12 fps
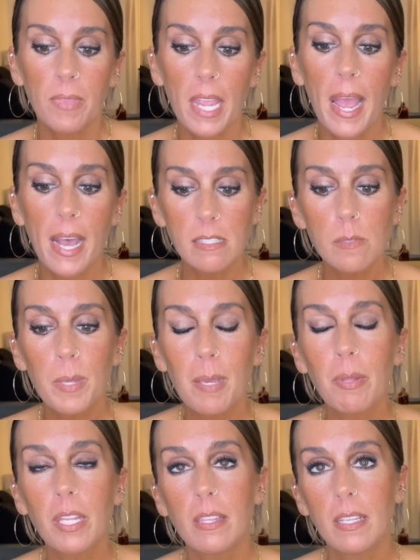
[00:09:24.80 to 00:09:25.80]
as
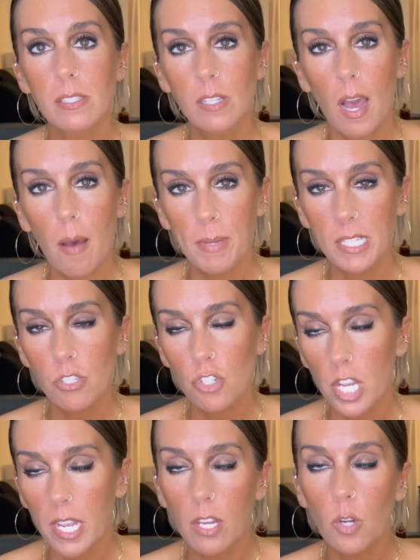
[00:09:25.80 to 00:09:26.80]
people in this comment
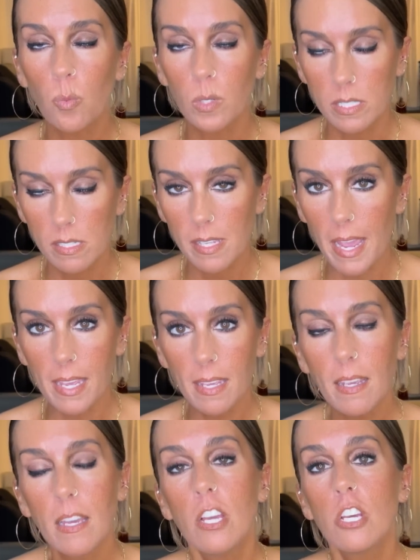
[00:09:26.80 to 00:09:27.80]
chain were
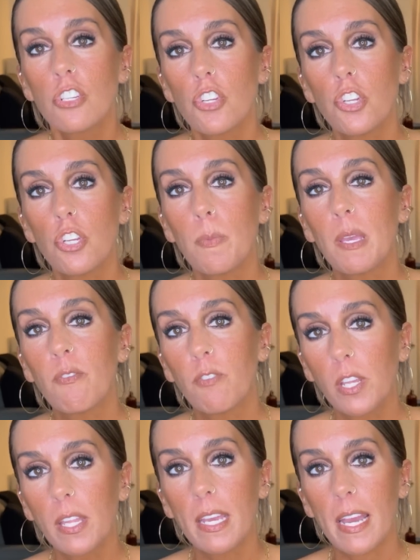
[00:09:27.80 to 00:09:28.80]
saying, she should be
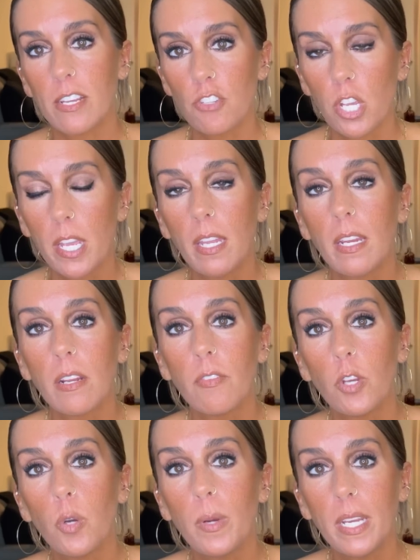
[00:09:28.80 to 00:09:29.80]
fully educated of
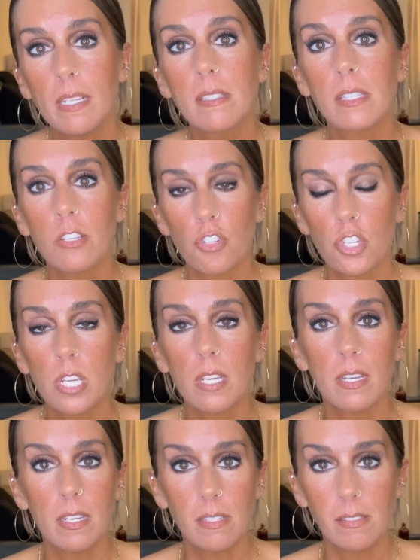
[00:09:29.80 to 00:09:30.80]
who it is that she
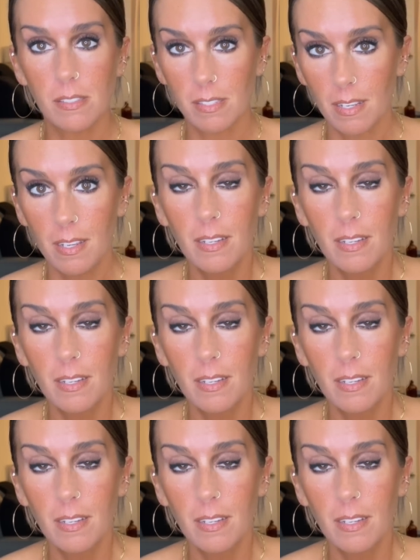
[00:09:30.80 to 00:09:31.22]
is